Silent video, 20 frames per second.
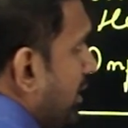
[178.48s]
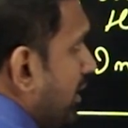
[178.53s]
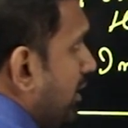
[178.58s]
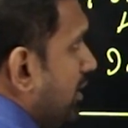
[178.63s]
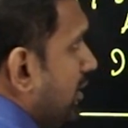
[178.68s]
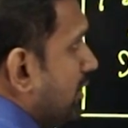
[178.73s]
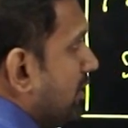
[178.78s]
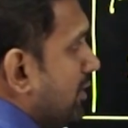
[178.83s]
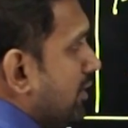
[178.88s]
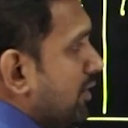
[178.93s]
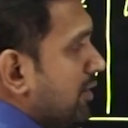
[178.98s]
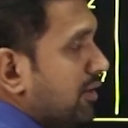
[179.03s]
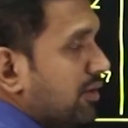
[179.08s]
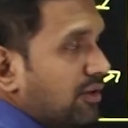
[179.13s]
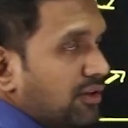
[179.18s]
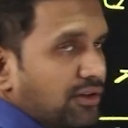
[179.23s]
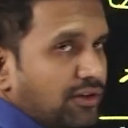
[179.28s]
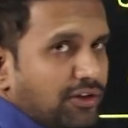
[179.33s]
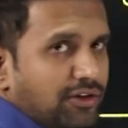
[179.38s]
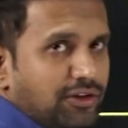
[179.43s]
in
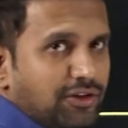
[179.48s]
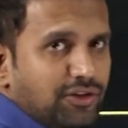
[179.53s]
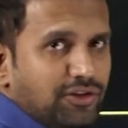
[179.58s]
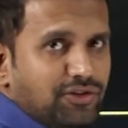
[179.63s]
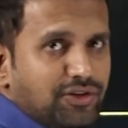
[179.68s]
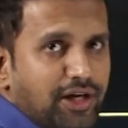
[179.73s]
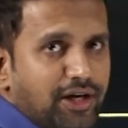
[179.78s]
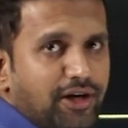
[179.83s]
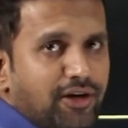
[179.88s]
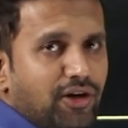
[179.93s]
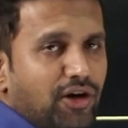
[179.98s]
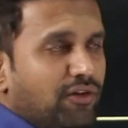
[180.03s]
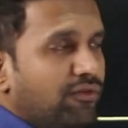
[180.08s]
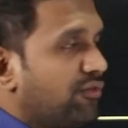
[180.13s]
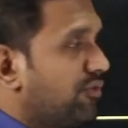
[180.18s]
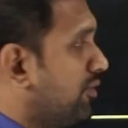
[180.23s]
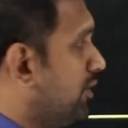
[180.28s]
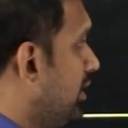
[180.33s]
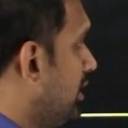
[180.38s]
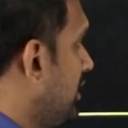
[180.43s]
standard
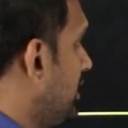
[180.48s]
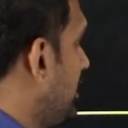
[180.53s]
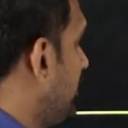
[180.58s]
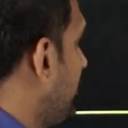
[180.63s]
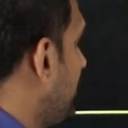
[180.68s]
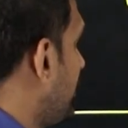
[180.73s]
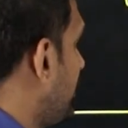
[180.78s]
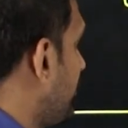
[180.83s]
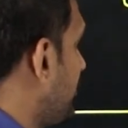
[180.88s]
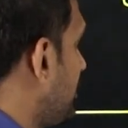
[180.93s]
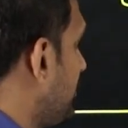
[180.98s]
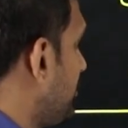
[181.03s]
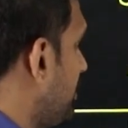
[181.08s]
of living of the